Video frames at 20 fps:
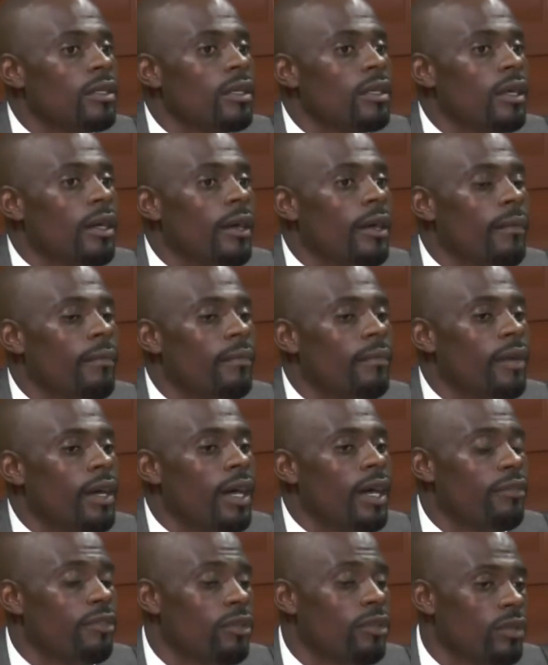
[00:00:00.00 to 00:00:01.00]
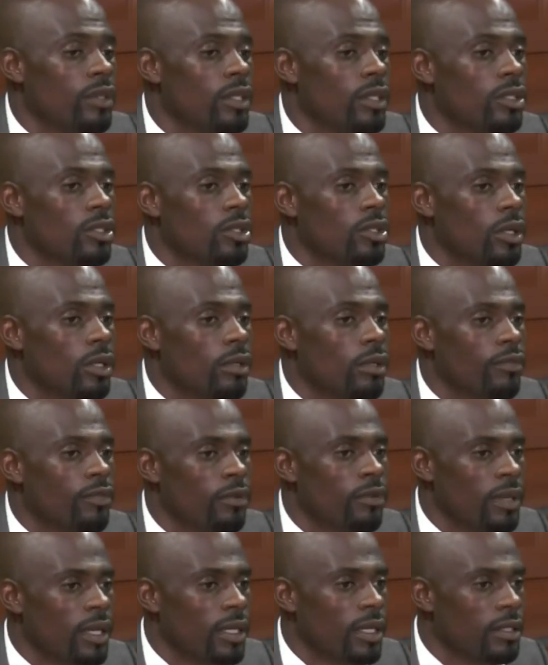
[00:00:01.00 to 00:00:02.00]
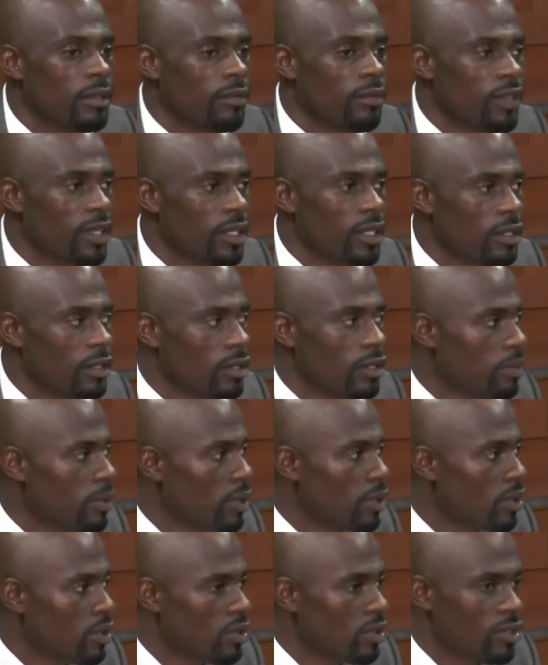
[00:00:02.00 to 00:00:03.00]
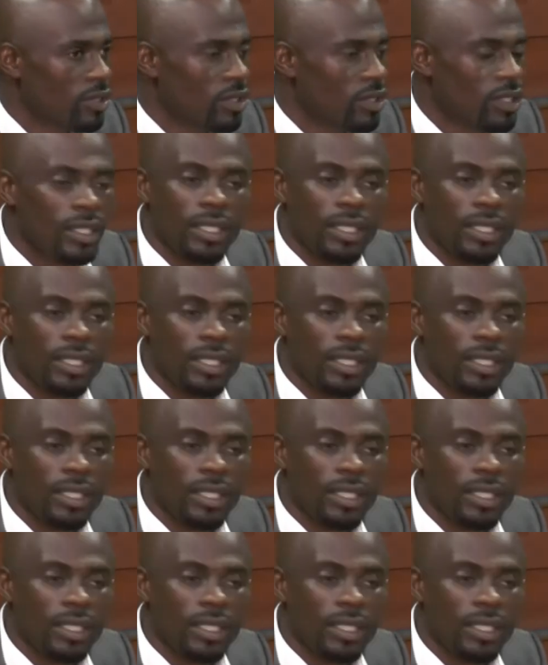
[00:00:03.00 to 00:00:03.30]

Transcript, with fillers: Um, I feel really sorry for my defenders because